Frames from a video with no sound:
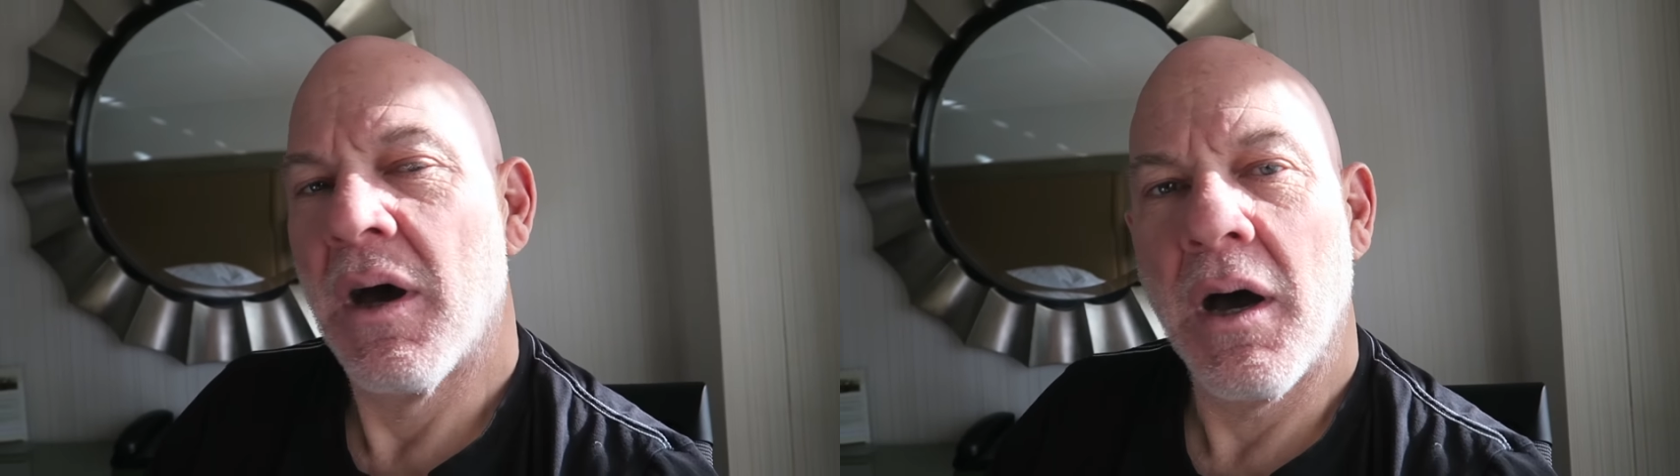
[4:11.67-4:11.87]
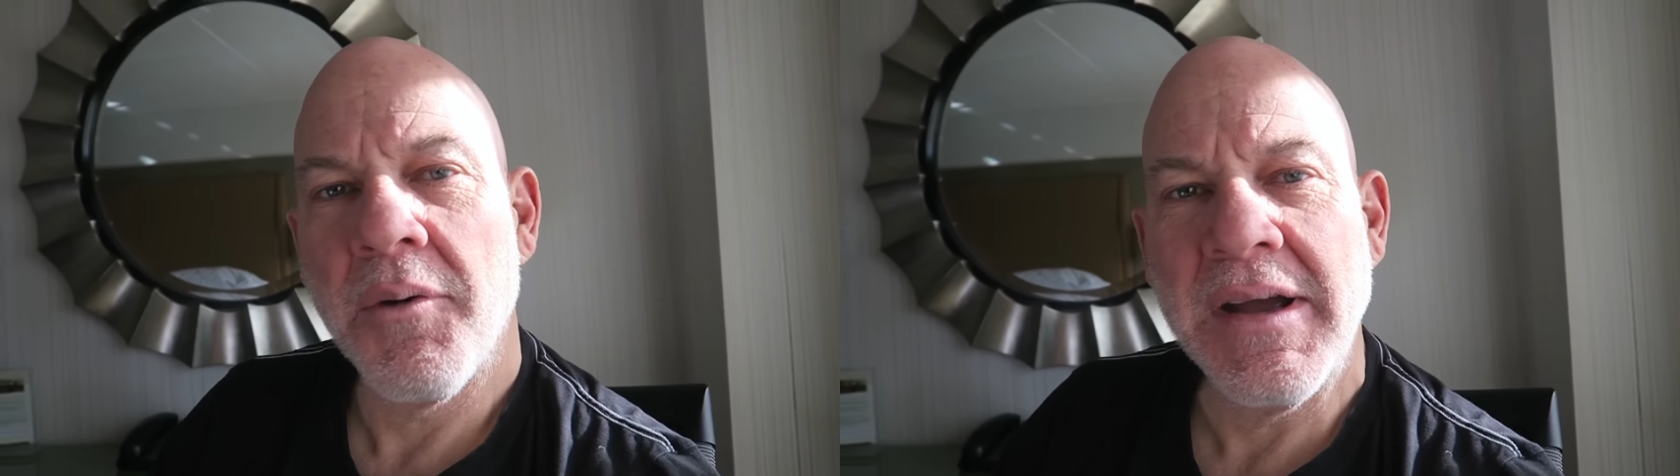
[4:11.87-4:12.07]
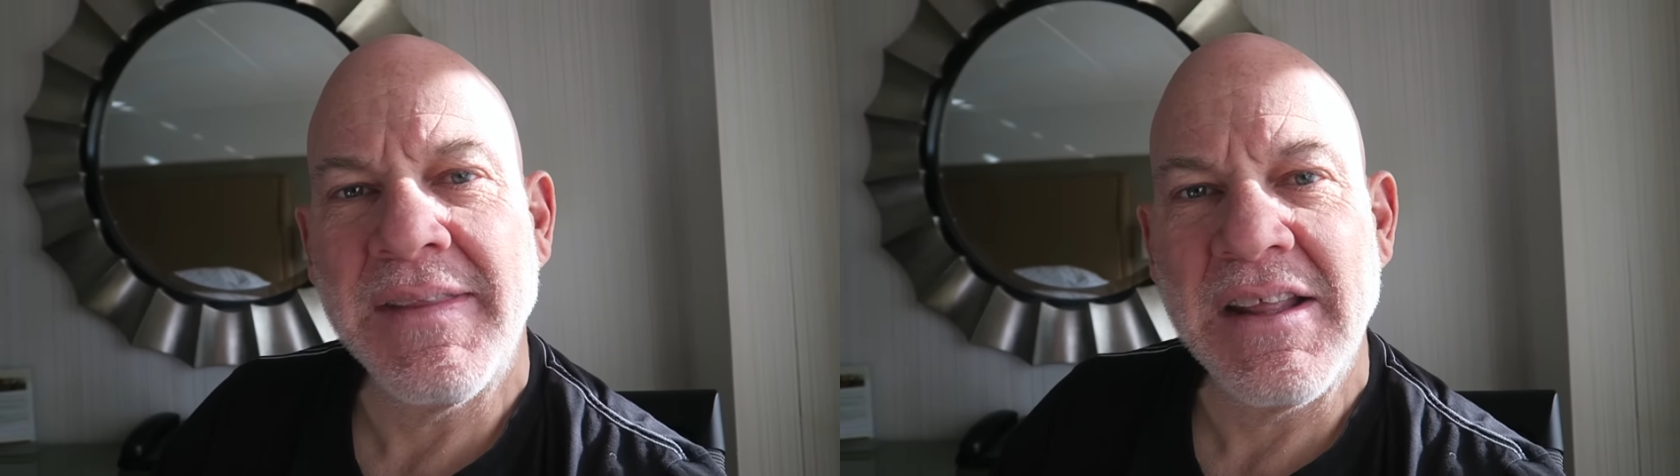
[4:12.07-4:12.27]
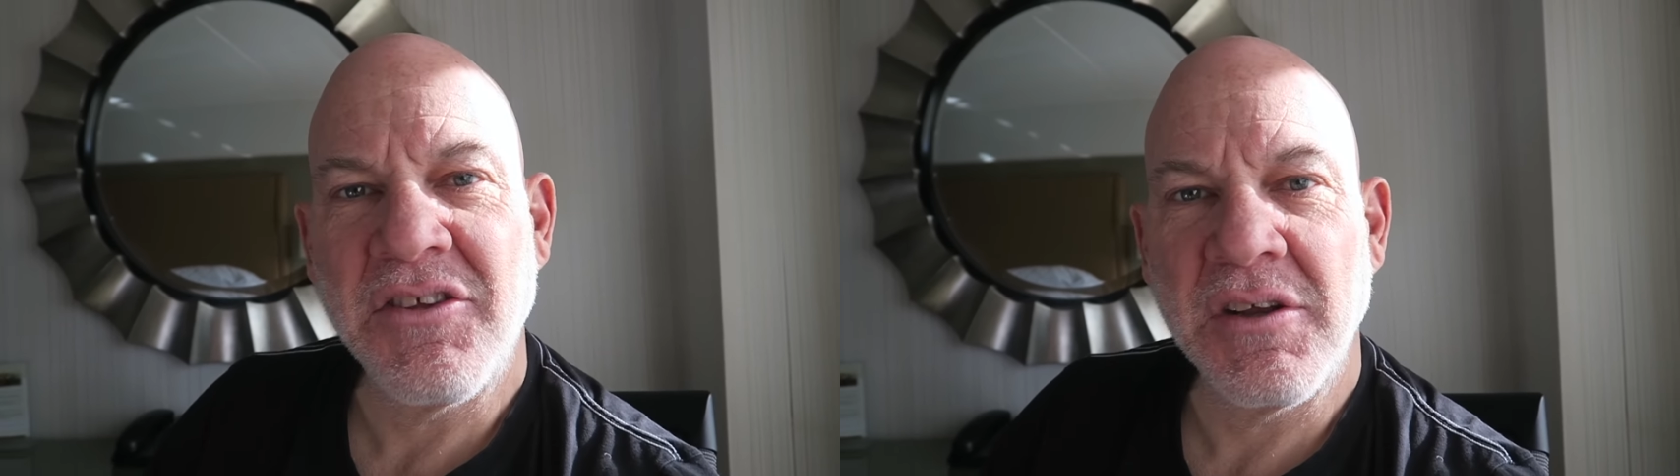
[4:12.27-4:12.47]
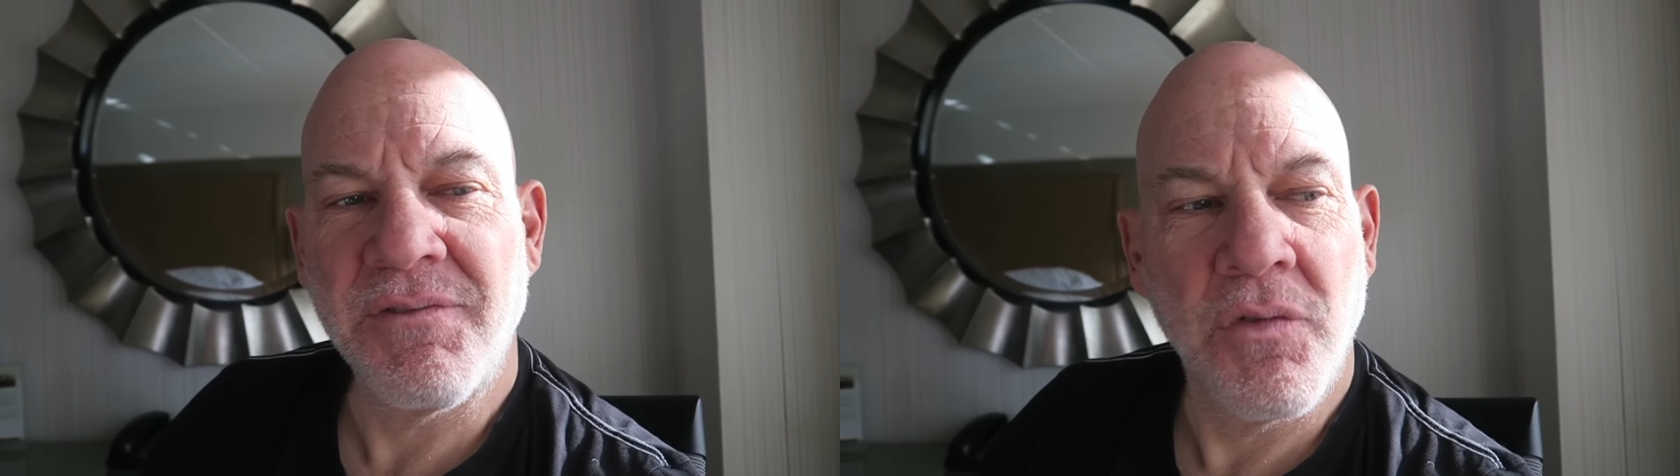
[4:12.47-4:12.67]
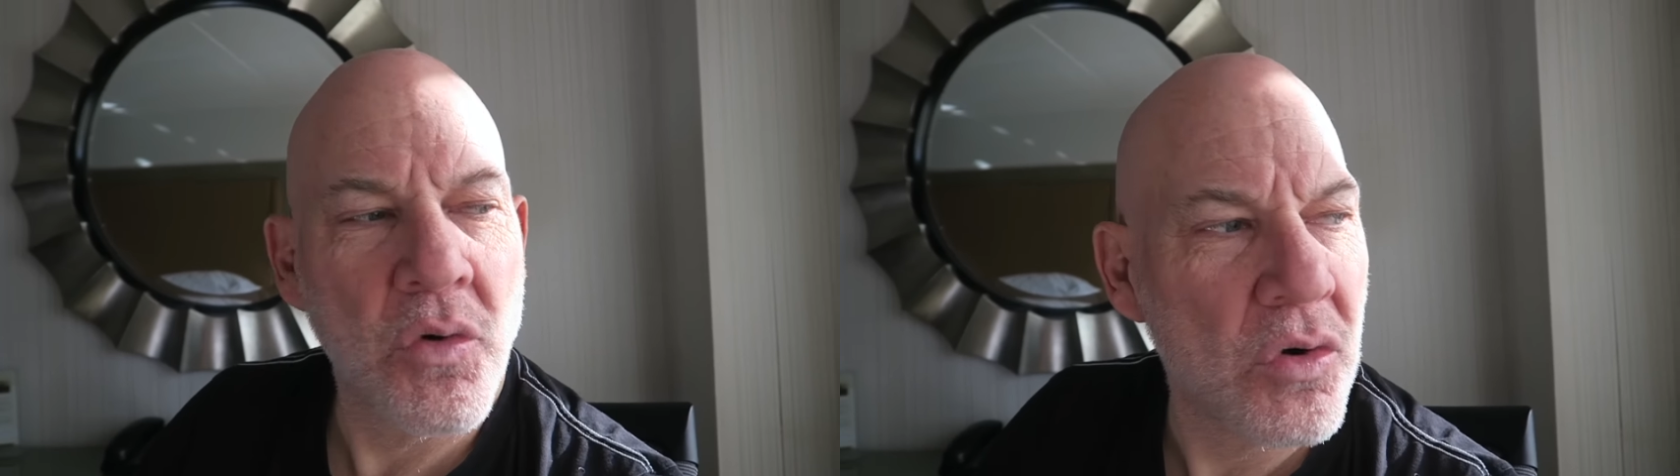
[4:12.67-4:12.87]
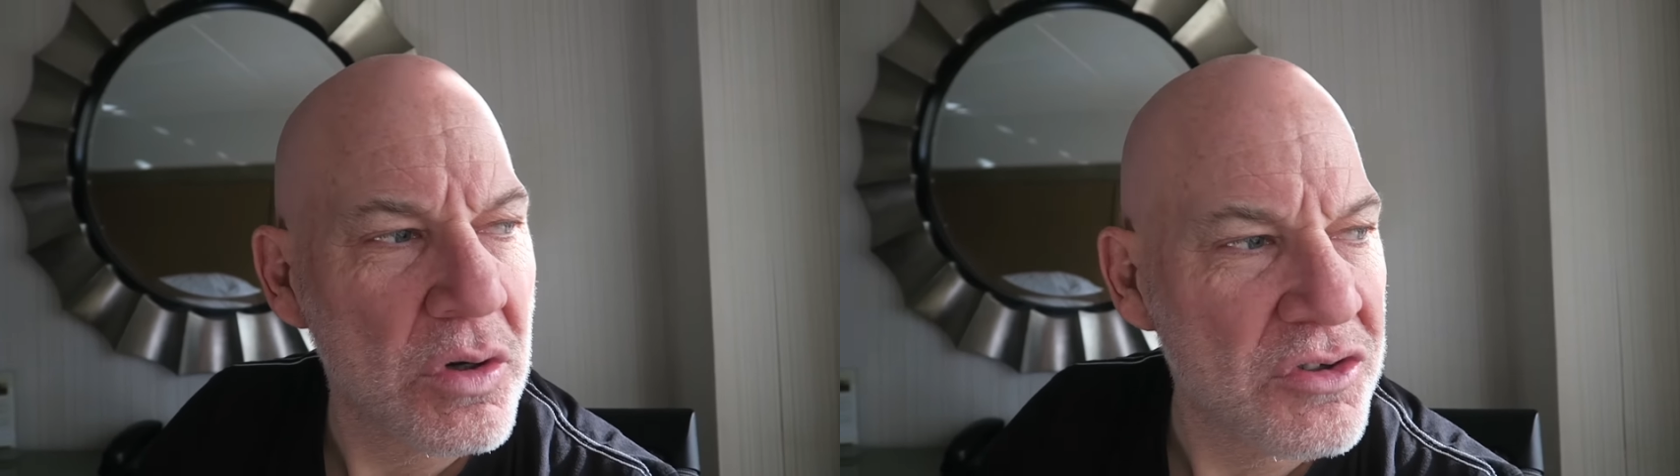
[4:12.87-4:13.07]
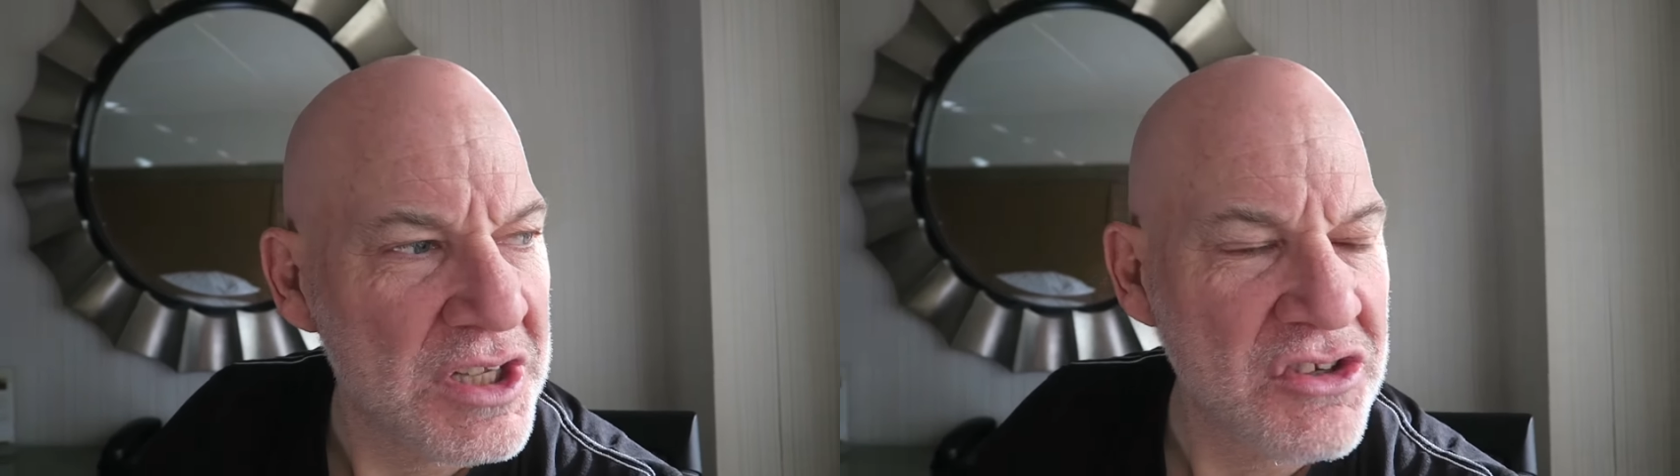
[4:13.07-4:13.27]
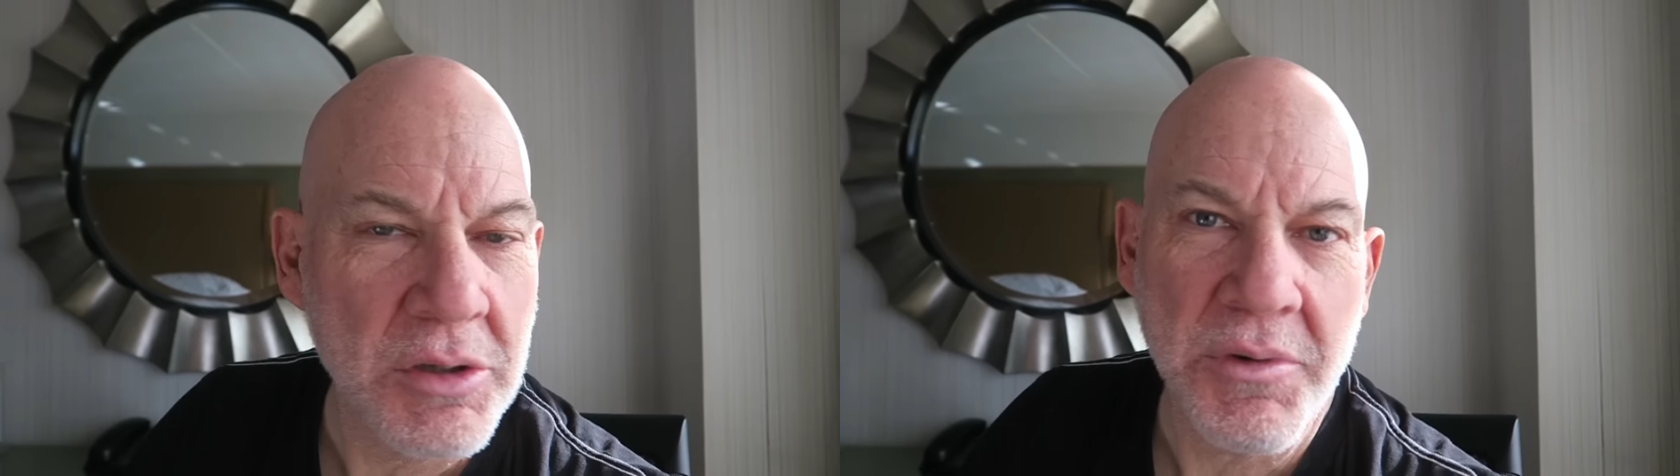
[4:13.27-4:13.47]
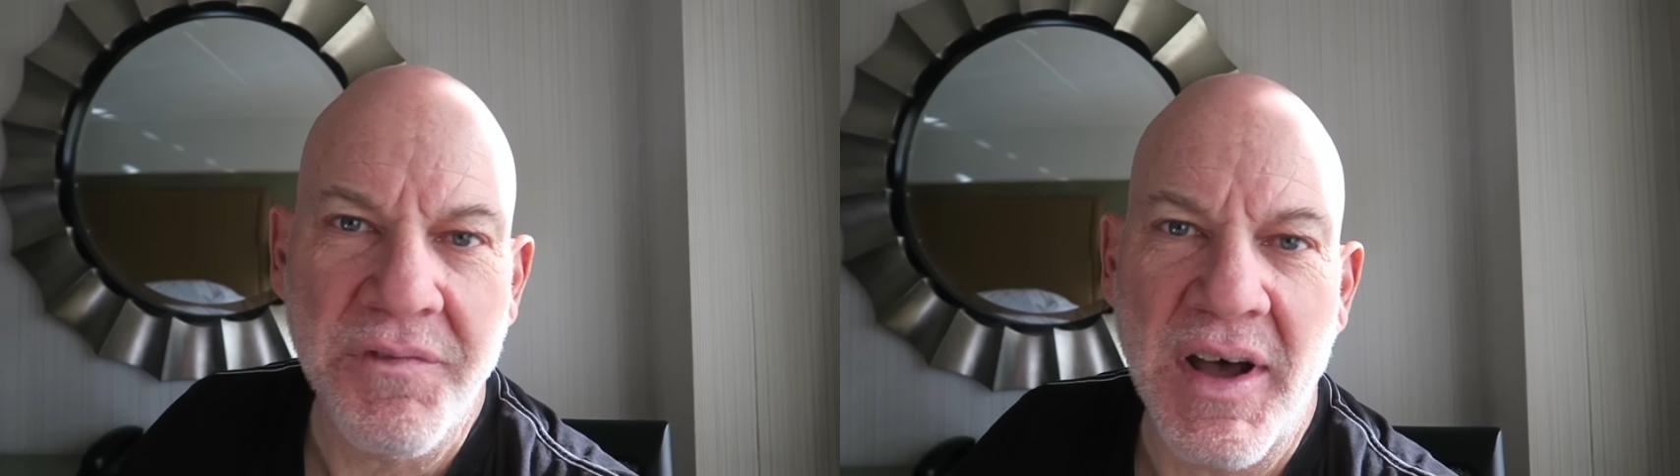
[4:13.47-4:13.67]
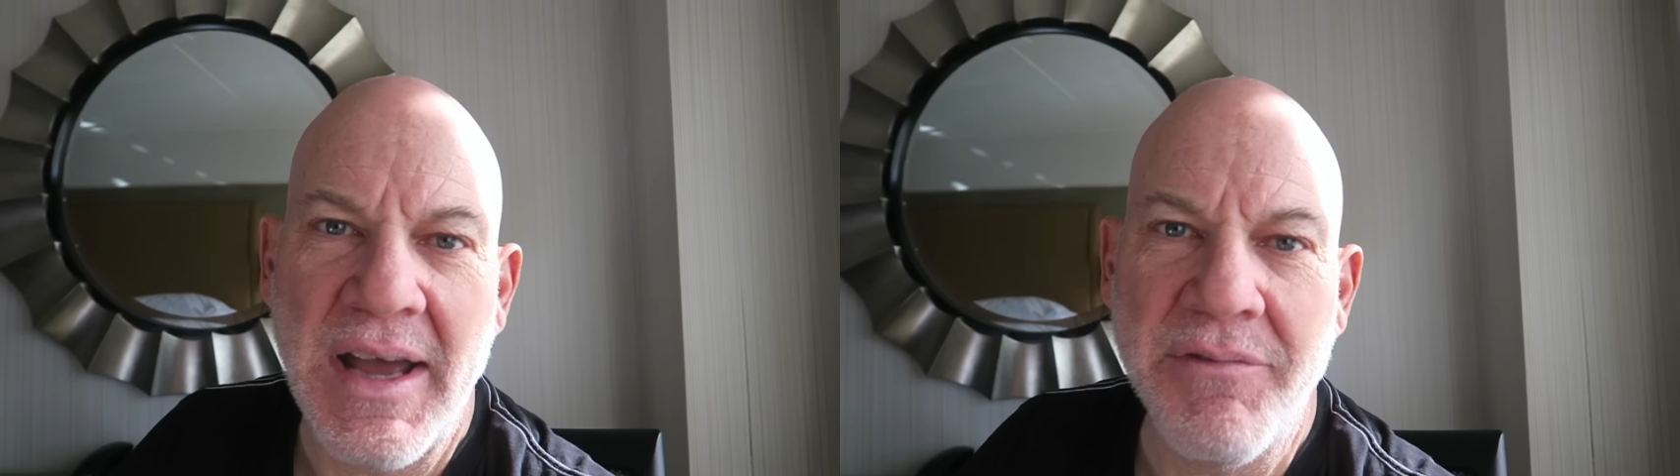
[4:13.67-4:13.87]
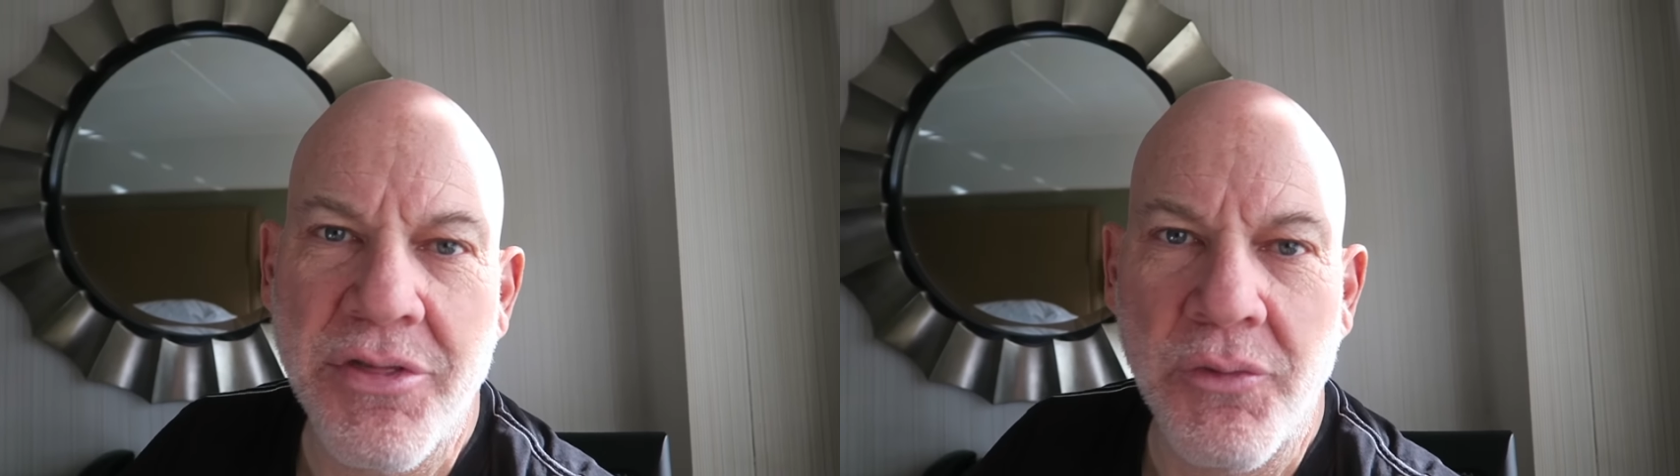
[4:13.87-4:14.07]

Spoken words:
All right, that's it for stage number 5.